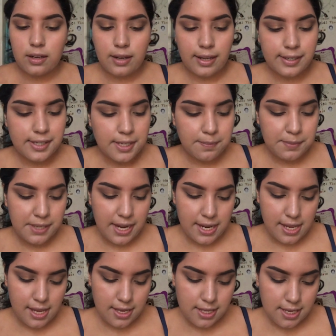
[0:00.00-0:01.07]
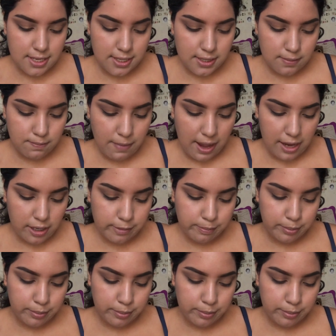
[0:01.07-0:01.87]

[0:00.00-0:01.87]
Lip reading: Next, I'm taking this MAC